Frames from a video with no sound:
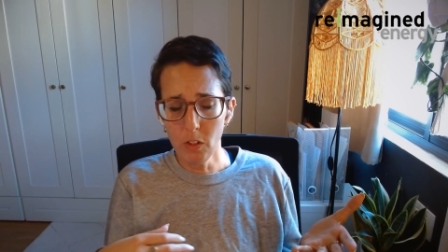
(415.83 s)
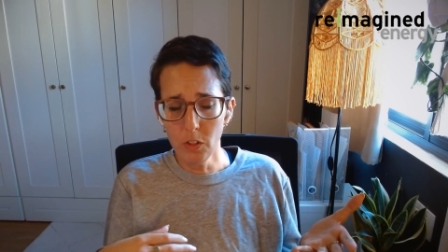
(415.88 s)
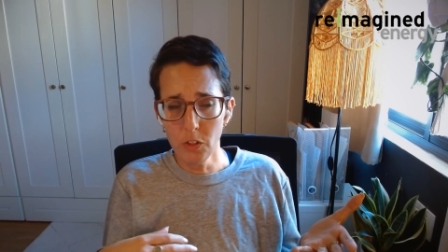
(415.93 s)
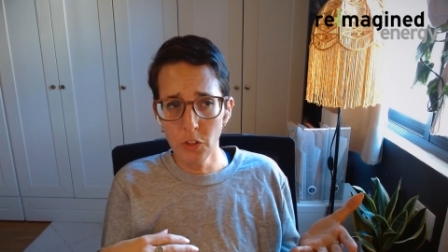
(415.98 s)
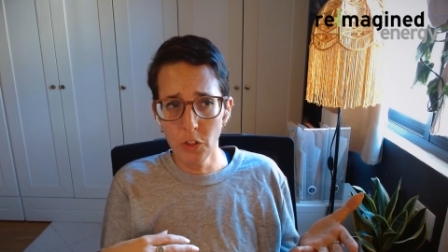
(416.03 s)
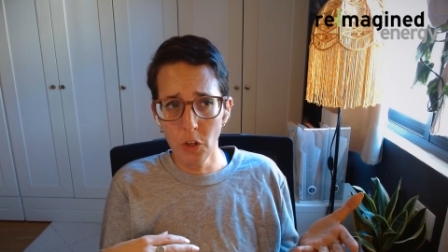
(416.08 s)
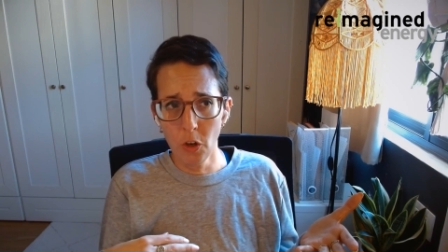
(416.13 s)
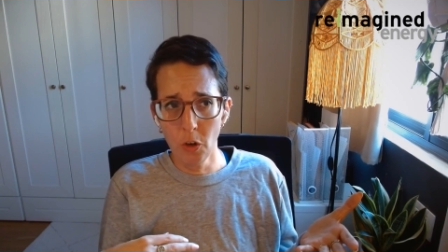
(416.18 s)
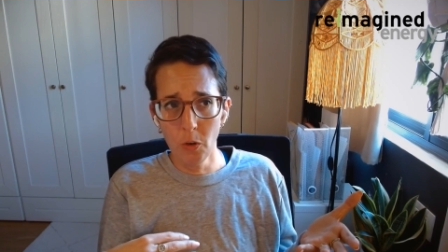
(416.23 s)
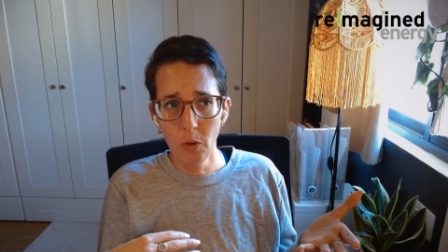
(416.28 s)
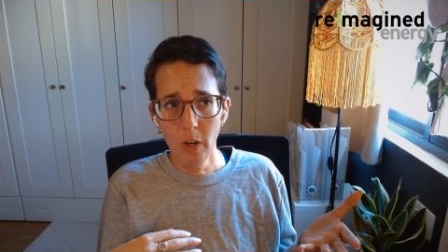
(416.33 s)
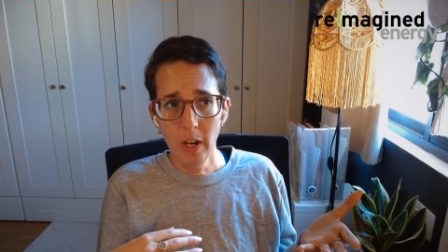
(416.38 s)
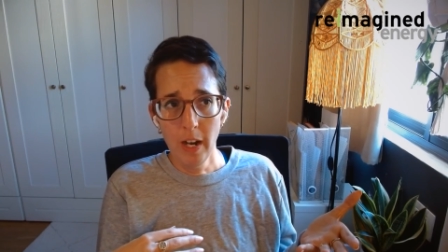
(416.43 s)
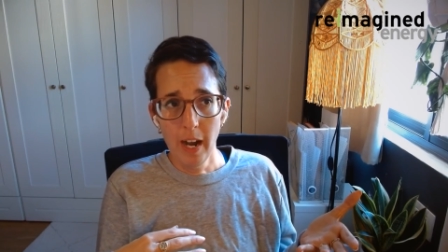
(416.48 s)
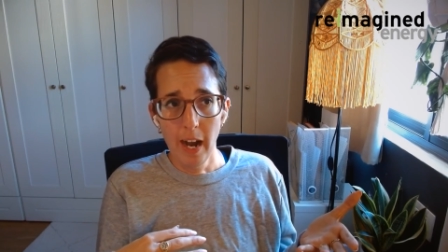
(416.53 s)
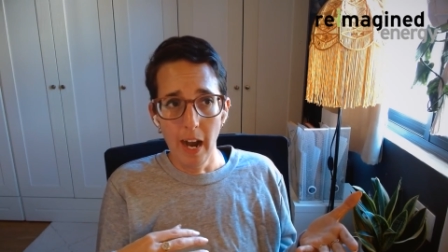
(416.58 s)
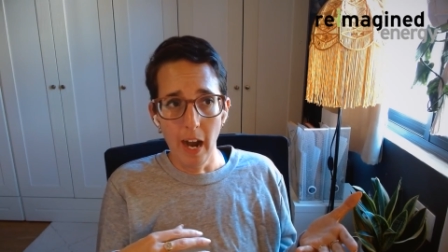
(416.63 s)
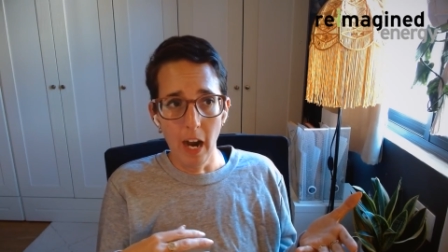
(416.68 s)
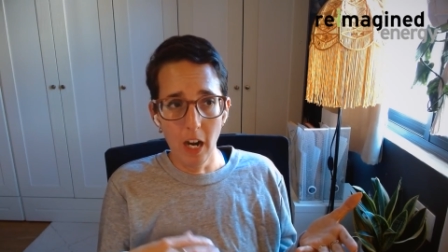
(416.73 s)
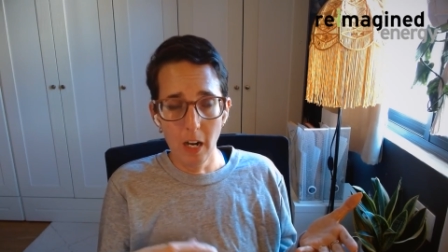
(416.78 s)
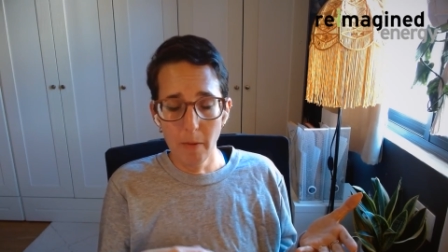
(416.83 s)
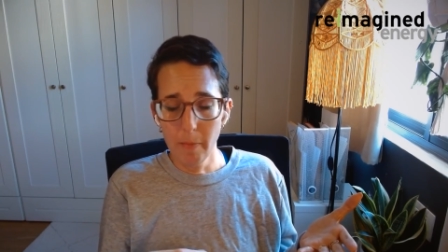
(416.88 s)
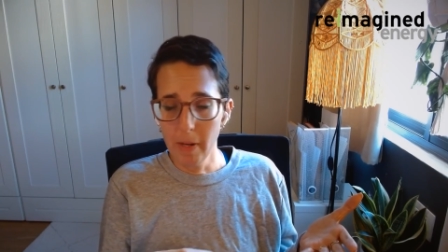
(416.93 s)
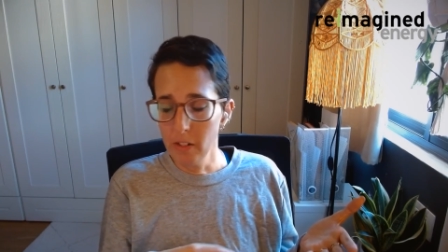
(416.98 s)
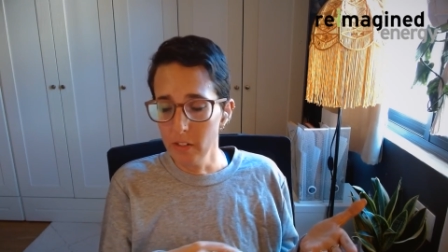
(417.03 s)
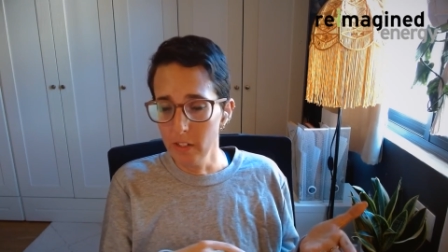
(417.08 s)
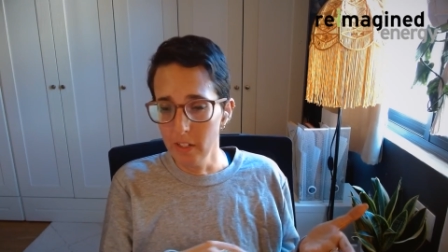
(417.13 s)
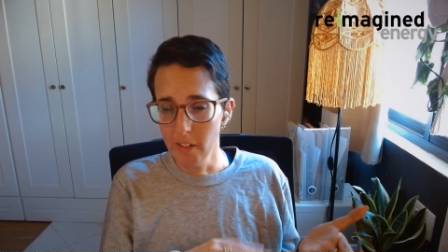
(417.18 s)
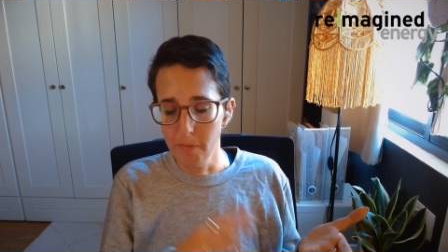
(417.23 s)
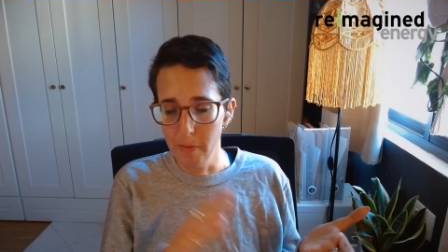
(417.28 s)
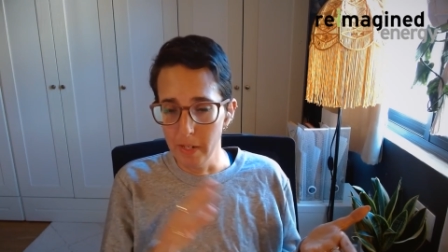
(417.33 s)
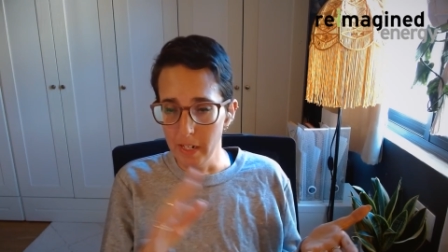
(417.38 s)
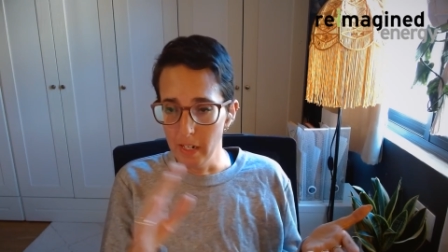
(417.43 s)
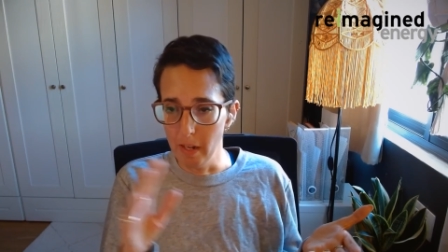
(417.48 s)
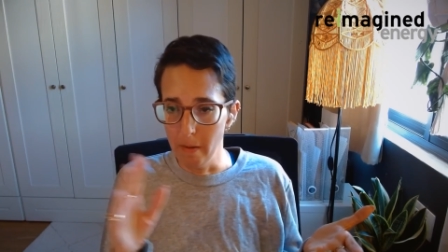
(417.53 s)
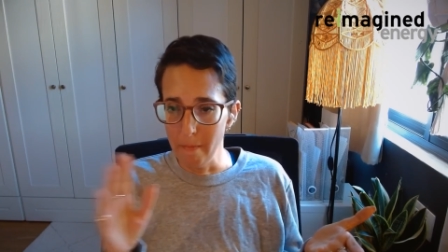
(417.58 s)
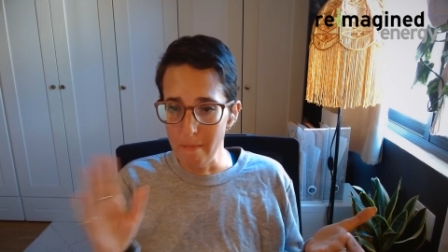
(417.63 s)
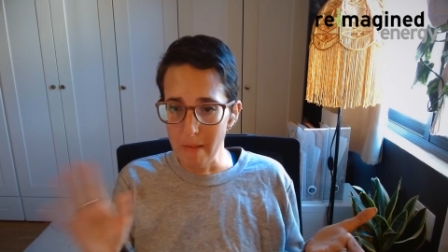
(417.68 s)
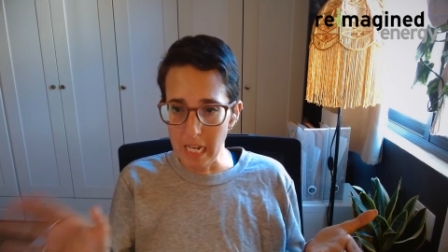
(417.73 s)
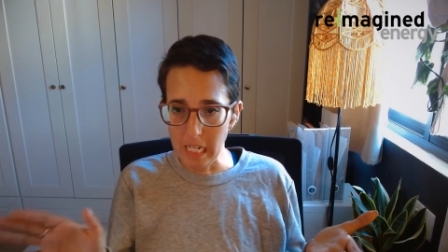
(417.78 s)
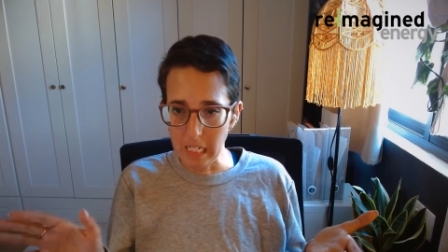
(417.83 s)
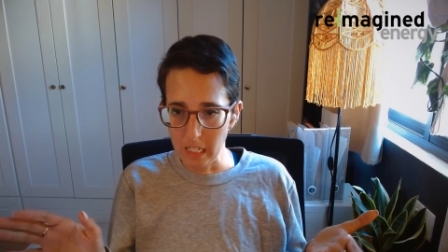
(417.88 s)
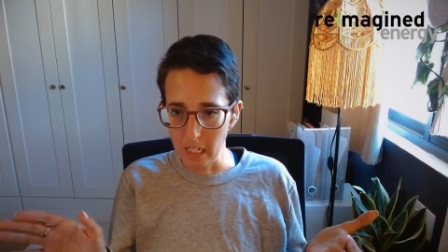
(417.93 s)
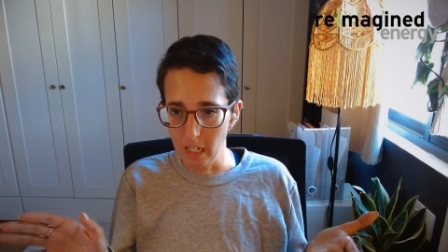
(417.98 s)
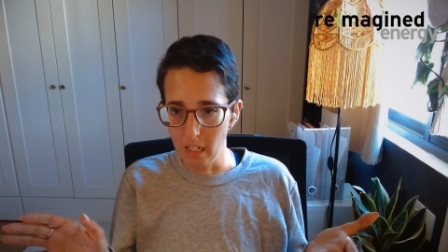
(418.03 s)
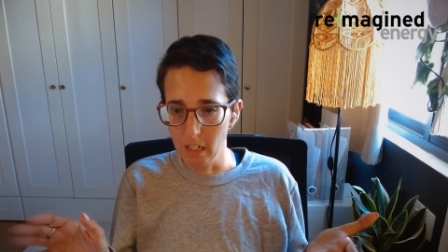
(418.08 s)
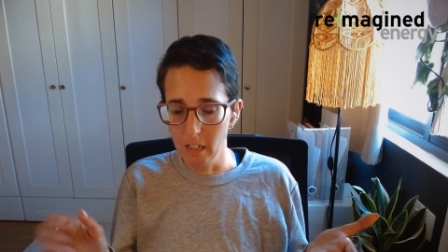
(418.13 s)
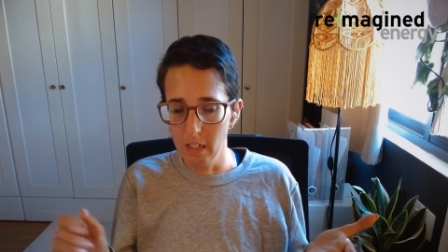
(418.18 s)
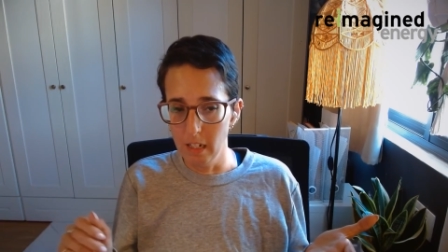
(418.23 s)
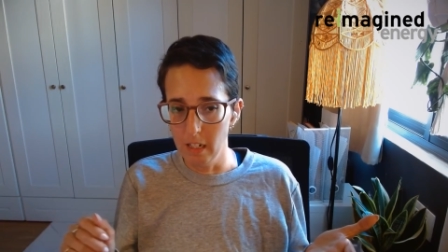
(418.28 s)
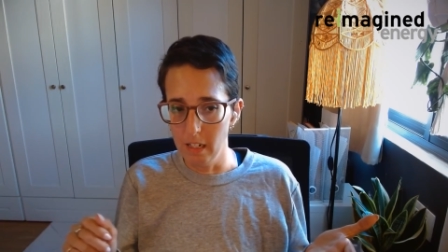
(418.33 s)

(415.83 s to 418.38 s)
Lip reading: So Iron Mountain have been amazing